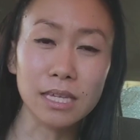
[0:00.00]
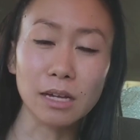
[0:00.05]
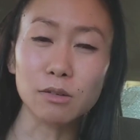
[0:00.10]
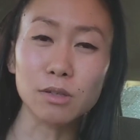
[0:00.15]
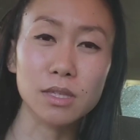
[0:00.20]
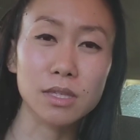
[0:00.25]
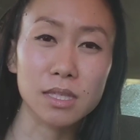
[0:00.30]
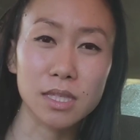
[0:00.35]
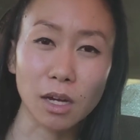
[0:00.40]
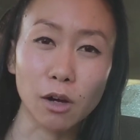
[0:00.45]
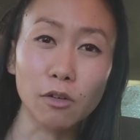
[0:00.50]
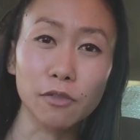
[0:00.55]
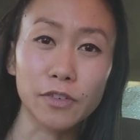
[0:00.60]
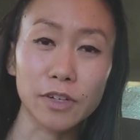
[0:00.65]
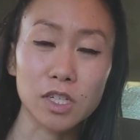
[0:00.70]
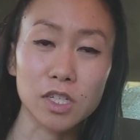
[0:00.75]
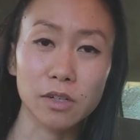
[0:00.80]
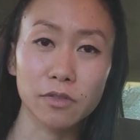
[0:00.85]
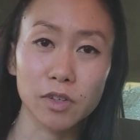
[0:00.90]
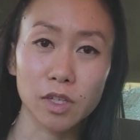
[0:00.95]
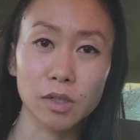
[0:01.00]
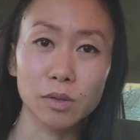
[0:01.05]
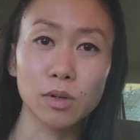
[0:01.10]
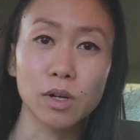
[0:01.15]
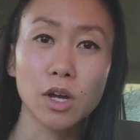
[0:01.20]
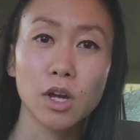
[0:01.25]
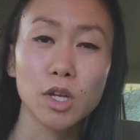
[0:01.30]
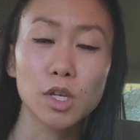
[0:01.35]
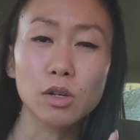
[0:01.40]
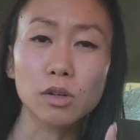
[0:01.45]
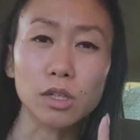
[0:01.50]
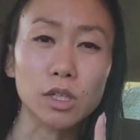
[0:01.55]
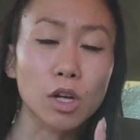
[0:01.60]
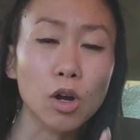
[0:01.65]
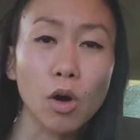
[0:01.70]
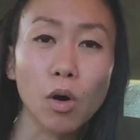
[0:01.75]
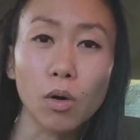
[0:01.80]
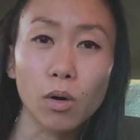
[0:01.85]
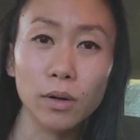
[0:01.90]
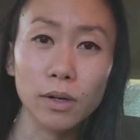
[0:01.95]
How selfish of you. You are
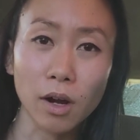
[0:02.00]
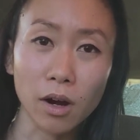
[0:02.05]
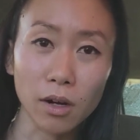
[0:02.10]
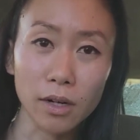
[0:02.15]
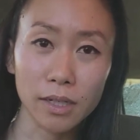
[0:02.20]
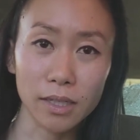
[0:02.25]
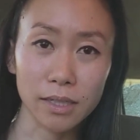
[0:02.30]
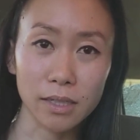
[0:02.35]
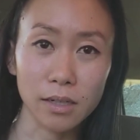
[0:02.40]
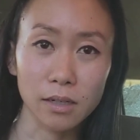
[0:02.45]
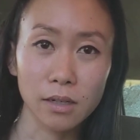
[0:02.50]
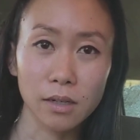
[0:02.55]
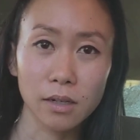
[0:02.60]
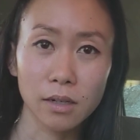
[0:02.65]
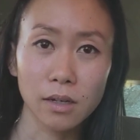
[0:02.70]
cold-hearted.